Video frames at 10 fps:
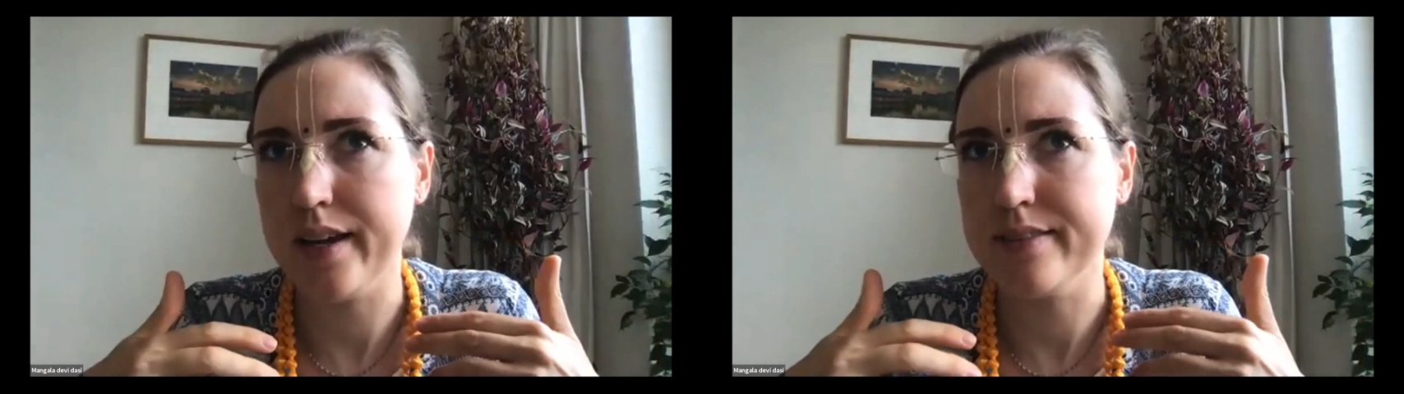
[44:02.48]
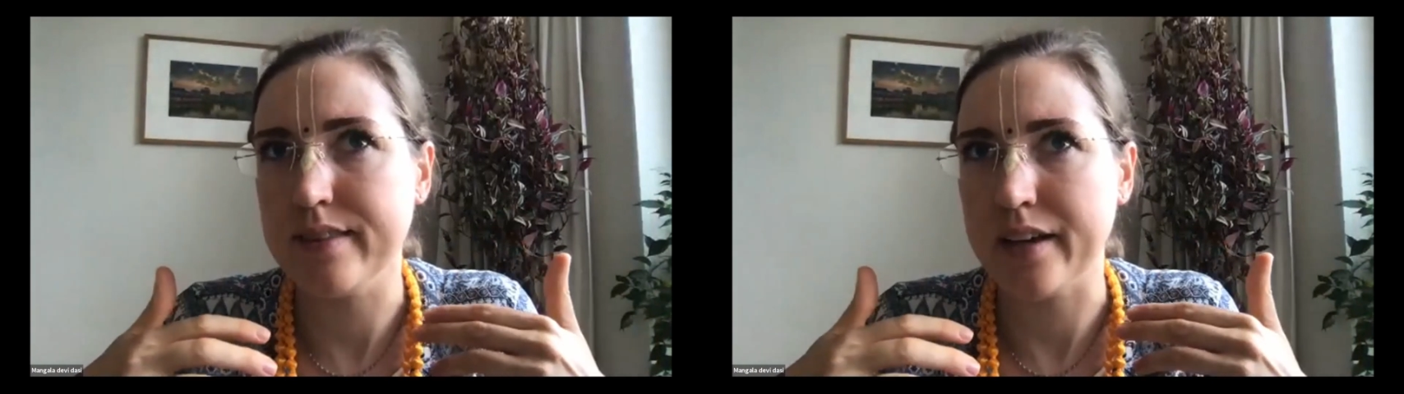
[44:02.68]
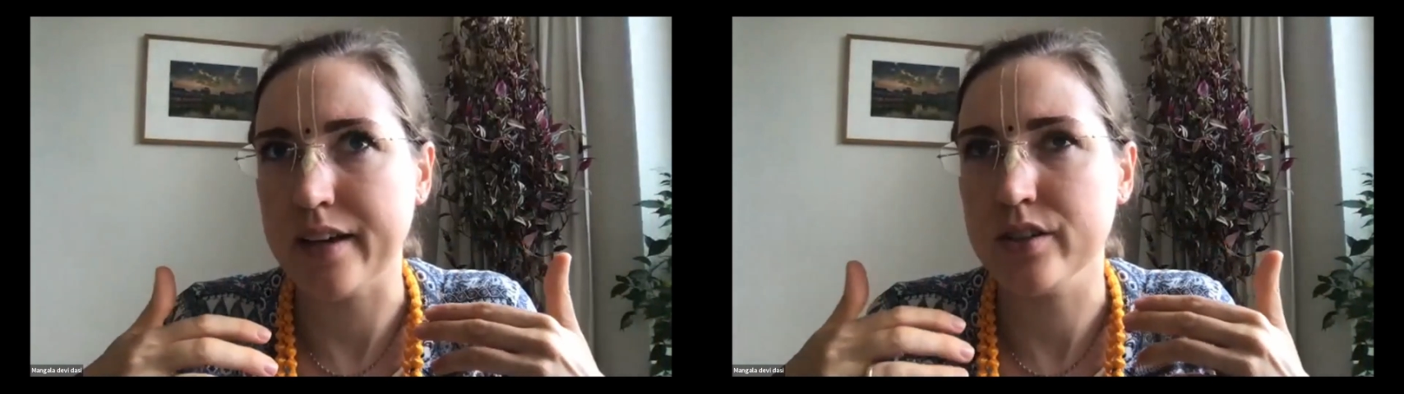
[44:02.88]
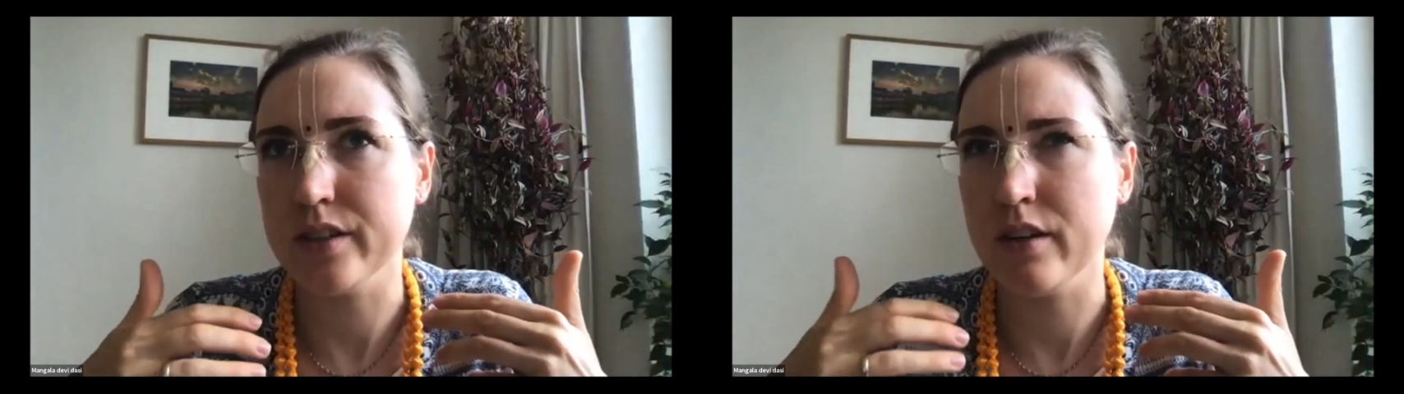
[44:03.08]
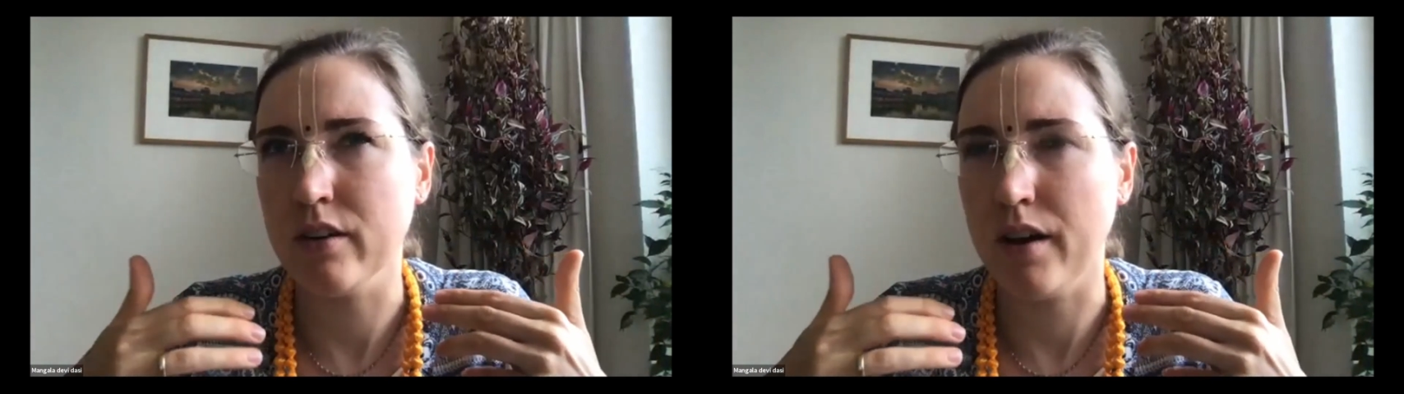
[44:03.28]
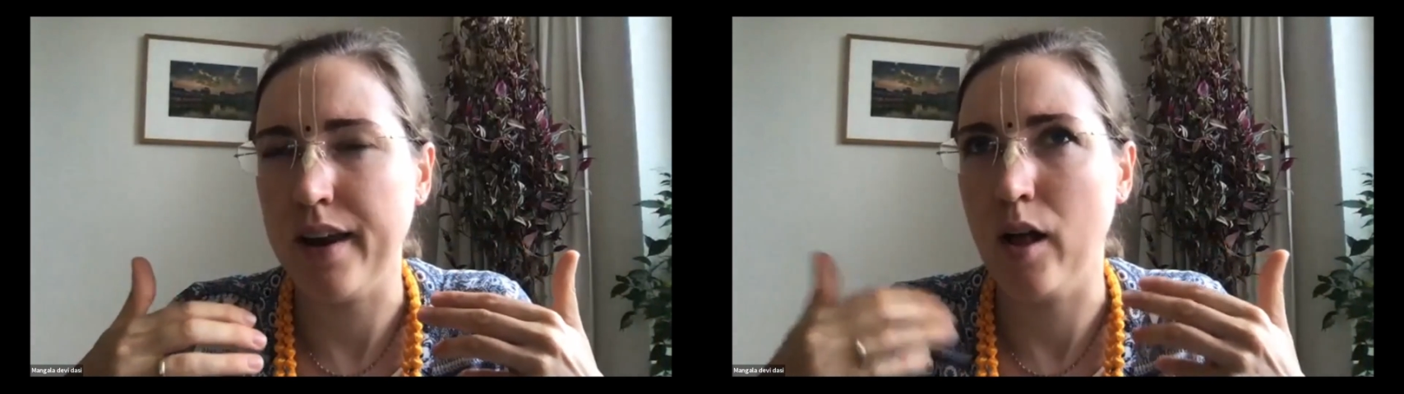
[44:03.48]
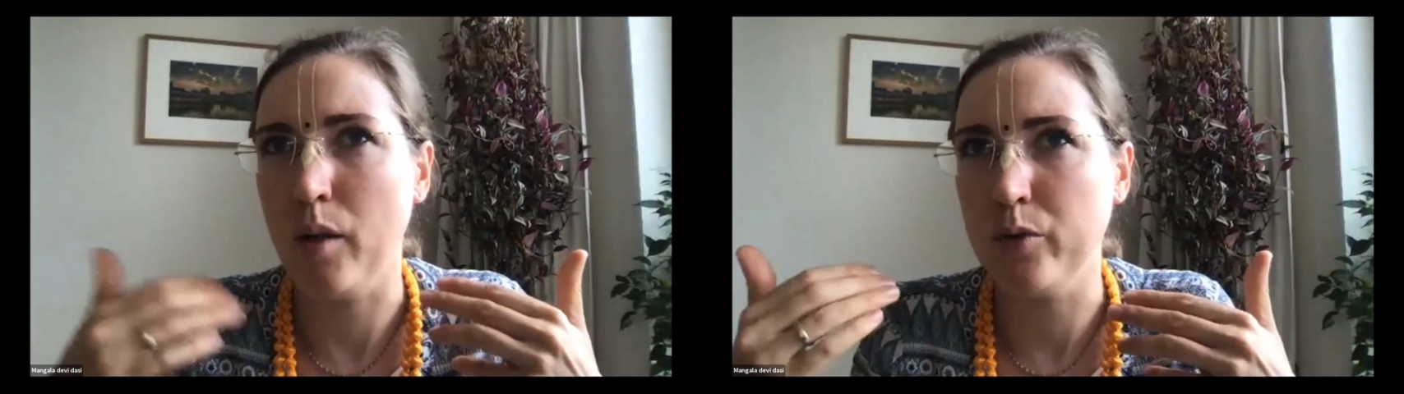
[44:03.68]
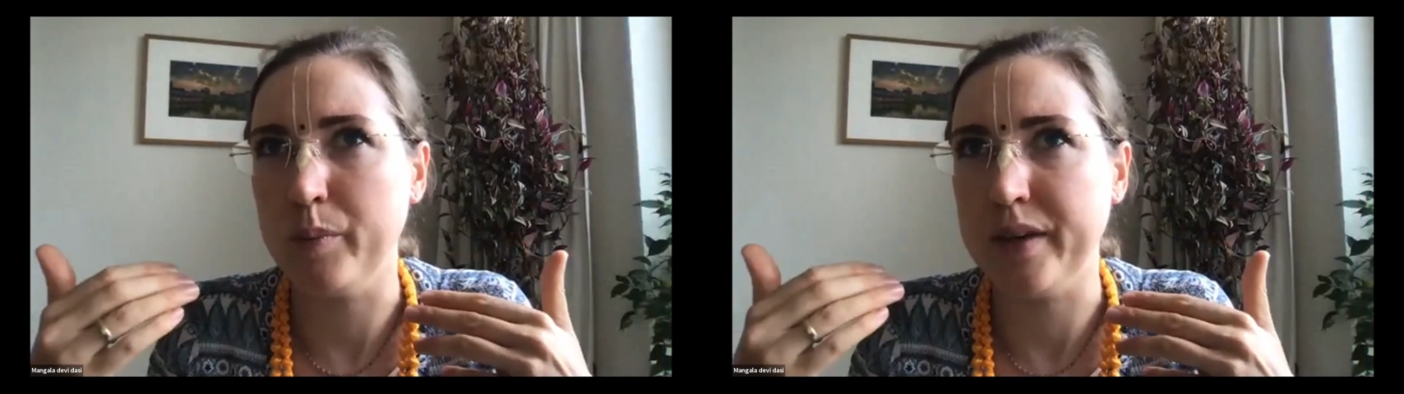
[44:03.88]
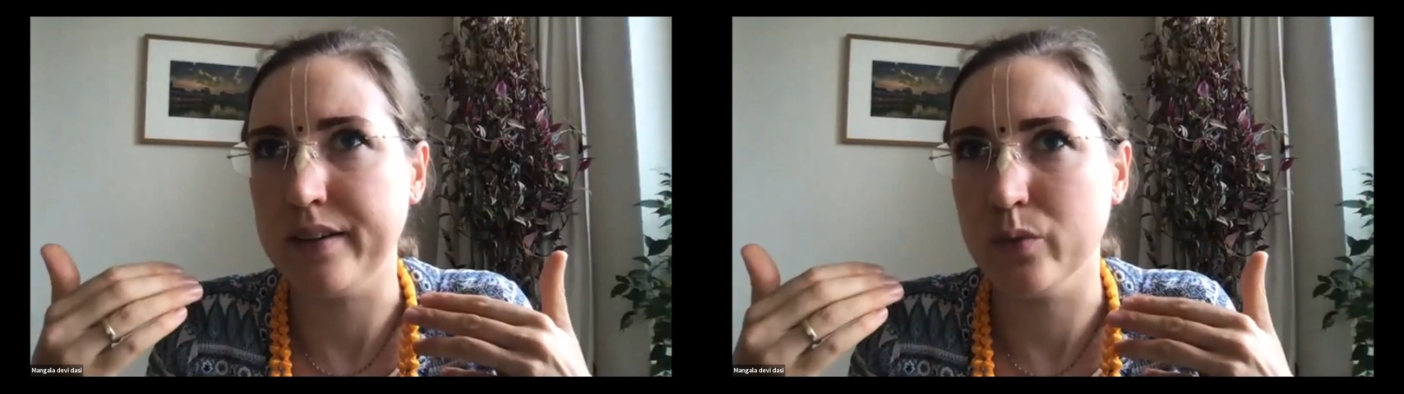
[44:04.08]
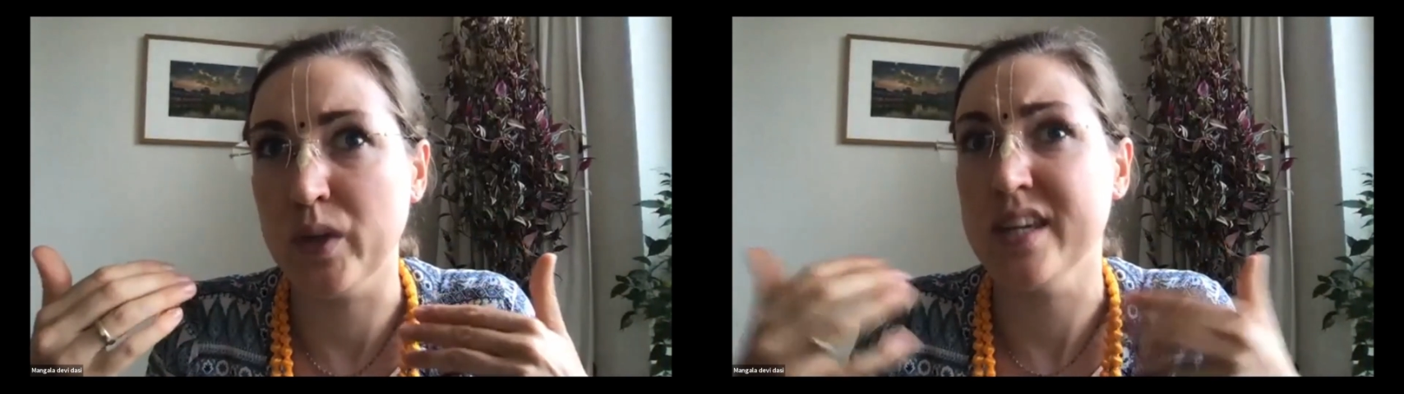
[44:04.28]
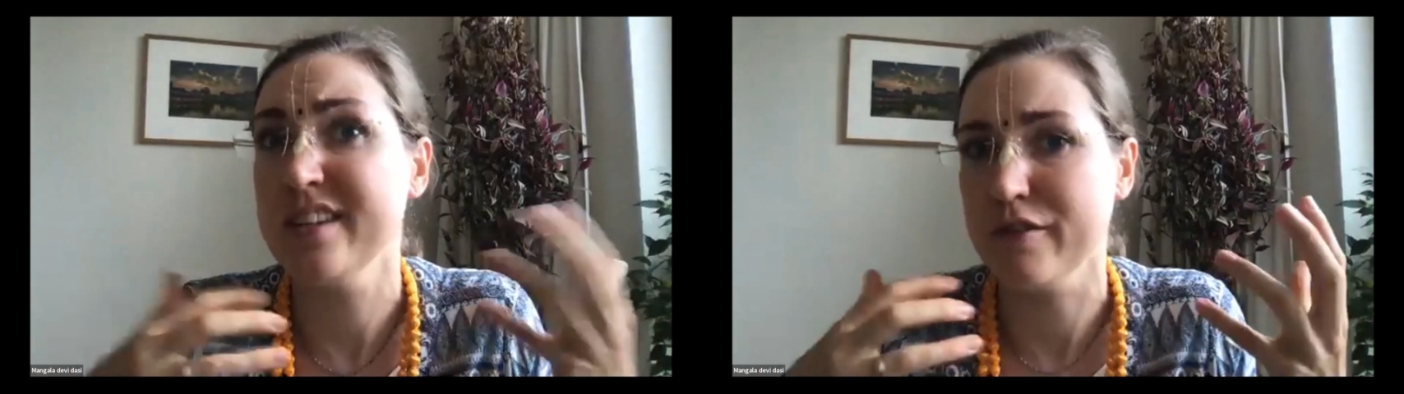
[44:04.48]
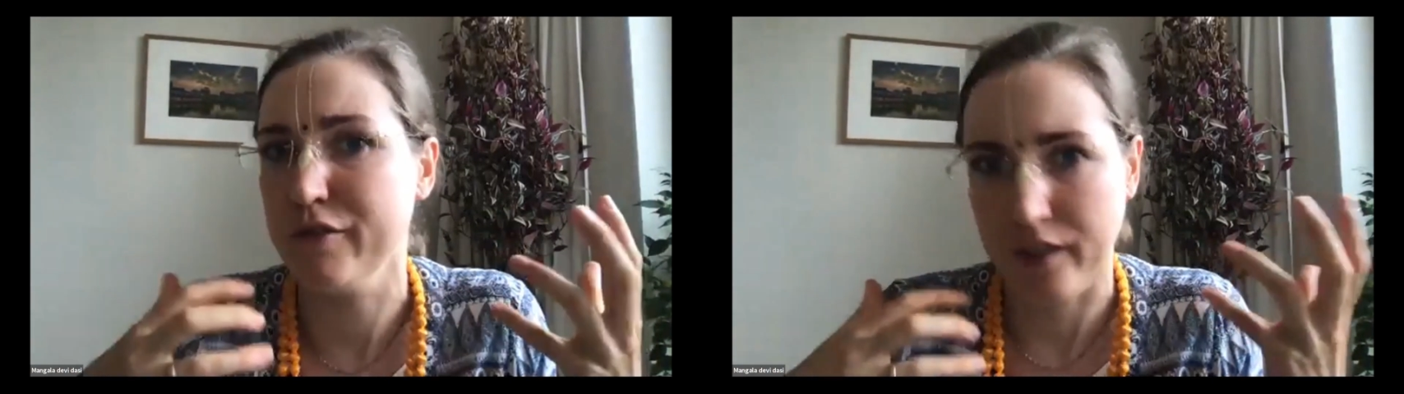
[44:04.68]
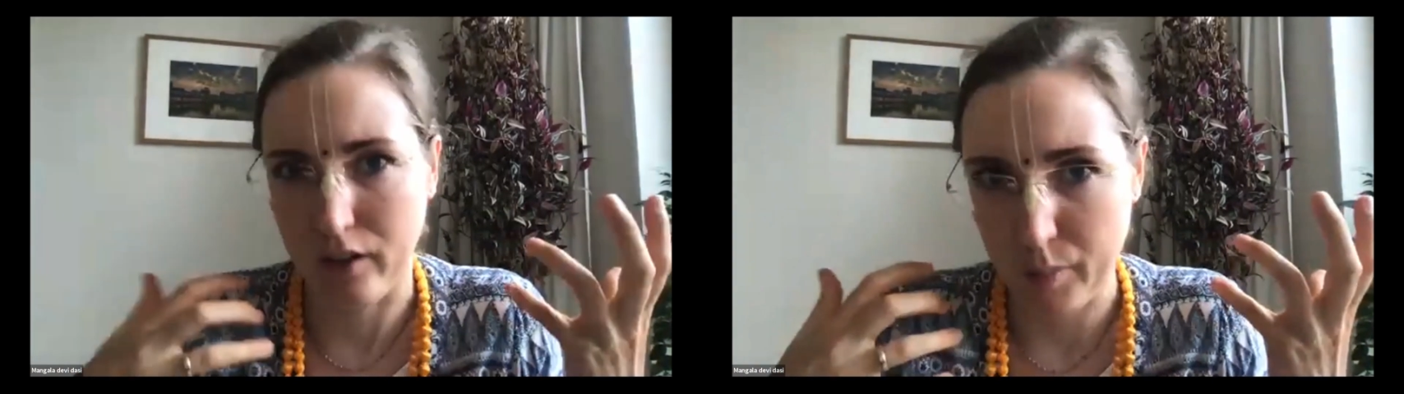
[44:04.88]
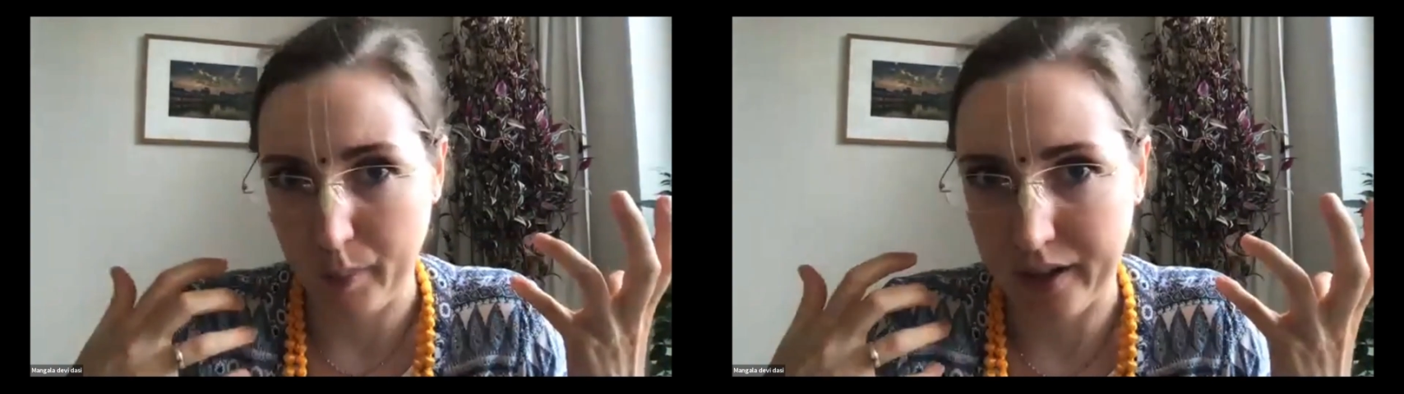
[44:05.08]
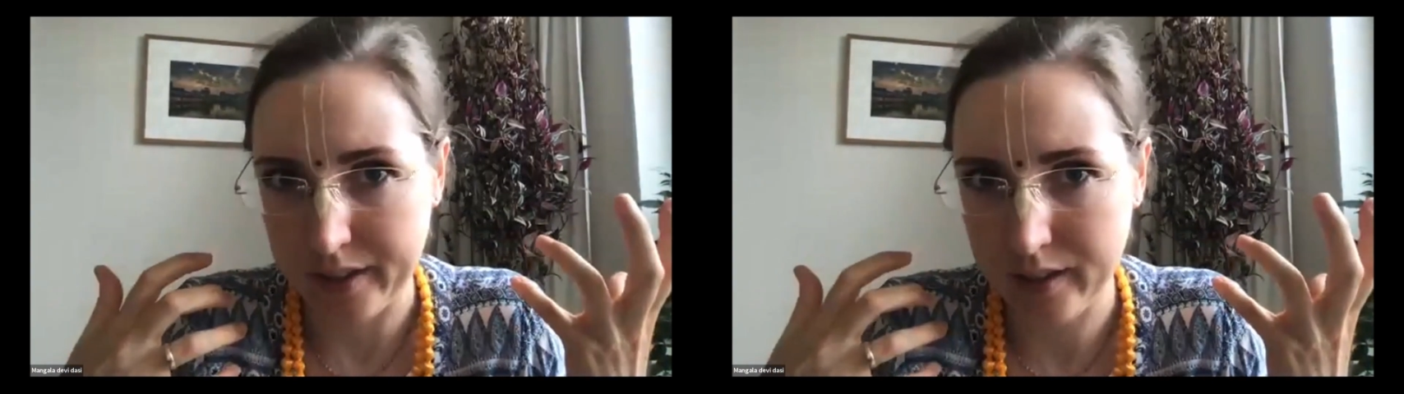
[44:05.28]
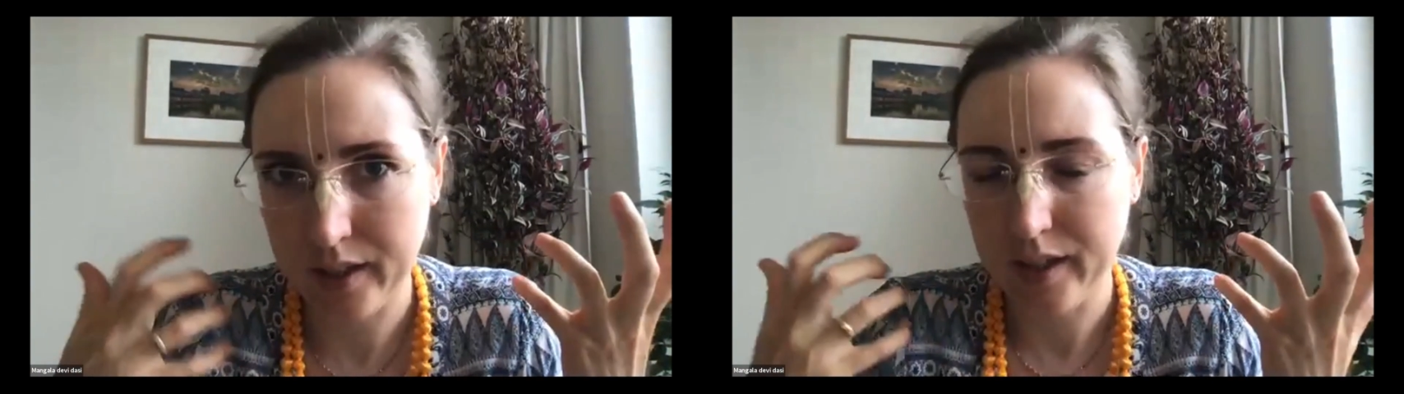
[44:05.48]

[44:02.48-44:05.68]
it's actually not helpful, because we need to feel our body,